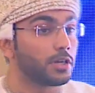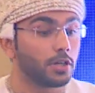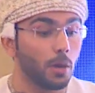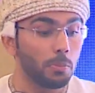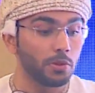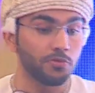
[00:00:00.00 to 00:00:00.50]

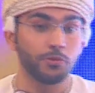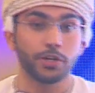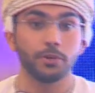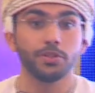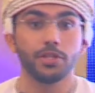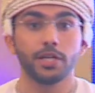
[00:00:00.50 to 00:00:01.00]
Couple of
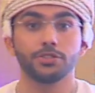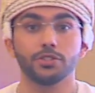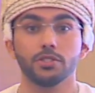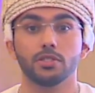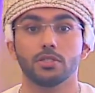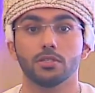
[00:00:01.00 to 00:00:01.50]

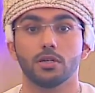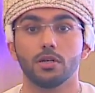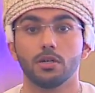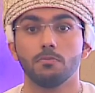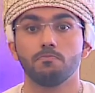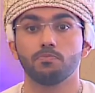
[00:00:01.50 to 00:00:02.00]
recommendations
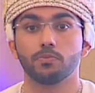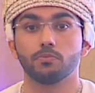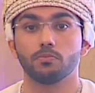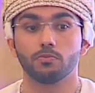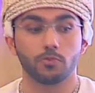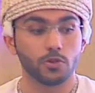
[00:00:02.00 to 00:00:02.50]

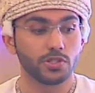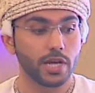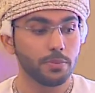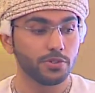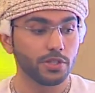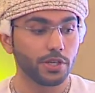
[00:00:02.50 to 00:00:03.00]
for
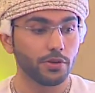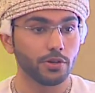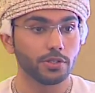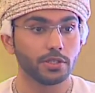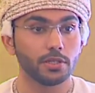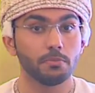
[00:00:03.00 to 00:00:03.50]

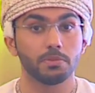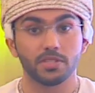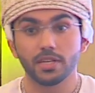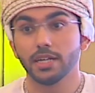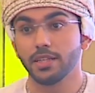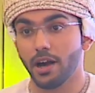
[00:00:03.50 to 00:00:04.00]
cybersecurity,
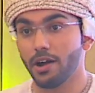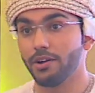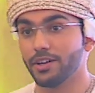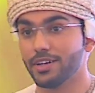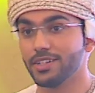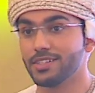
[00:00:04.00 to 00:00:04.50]
beside
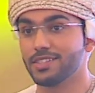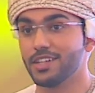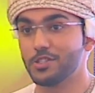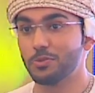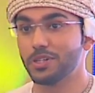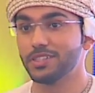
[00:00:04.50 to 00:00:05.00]
hiring us
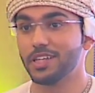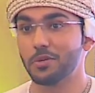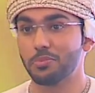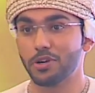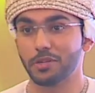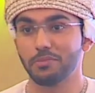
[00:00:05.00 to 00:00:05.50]
as Oman Data
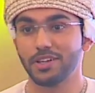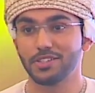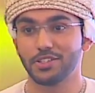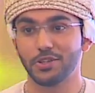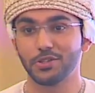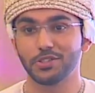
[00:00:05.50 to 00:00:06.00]
Park Managed
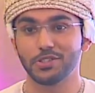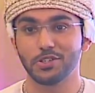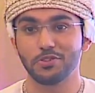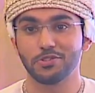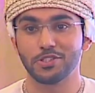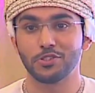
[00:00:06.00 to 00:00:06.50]
Security
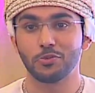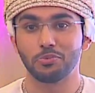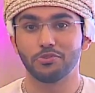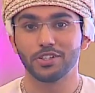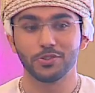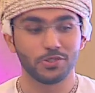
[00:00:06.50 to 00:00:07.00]
Services to
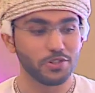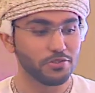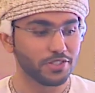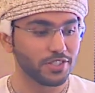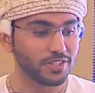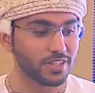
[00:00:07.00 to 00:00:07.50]
provide you
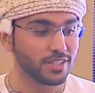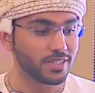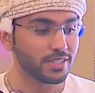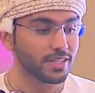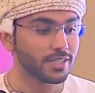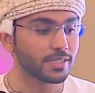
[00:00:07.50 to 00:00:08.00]
services,
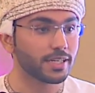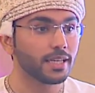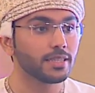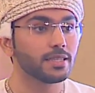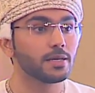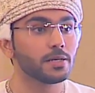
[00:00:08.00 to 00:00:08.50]
is
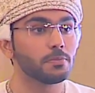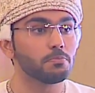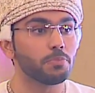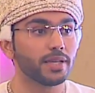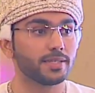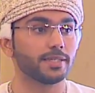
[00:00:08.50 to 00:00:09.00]
get the
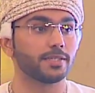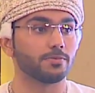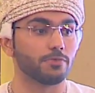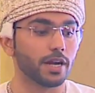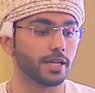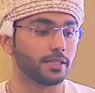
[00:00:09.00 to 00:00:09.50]
basics
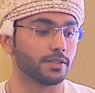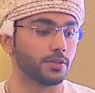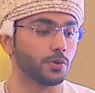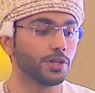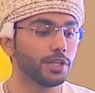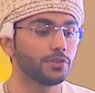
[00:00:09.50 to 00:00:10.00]
right. You
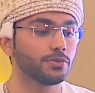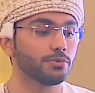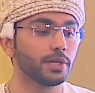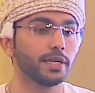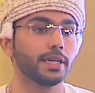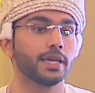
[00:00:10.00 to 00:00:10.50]
know, you need to
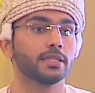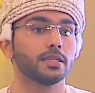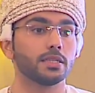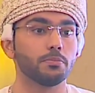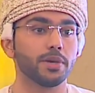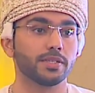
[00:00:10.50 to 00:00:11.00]
really
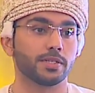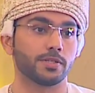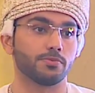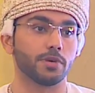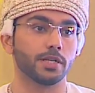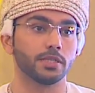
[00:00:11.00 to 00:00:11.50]
get the
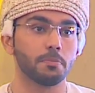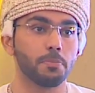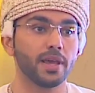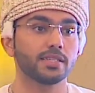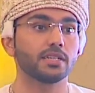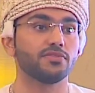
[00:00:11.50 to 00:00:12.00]
basics right, the
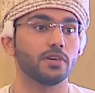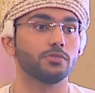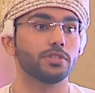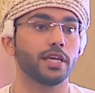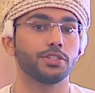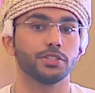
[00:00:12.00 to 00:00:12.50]
basic
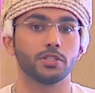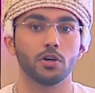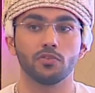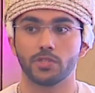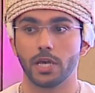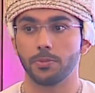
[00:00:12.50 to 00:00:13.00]
foundation
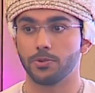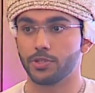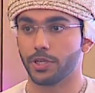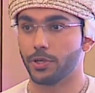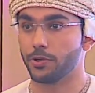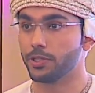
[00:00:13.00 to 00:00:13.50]
of
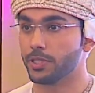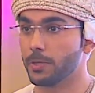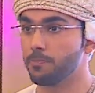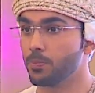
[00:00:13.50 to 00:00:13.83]
cybersecurity.